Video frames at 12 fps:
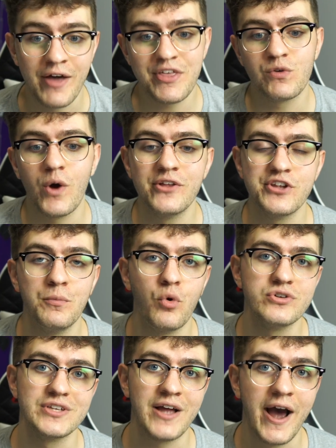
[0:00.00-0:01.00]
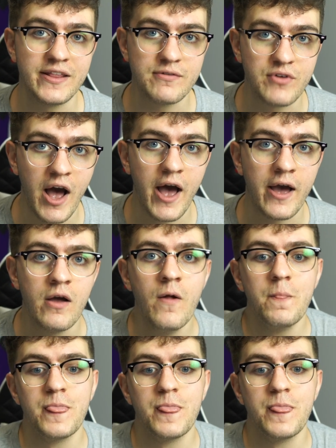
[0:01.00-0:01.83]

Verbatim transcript: I think Rondale Moore is the kind of guy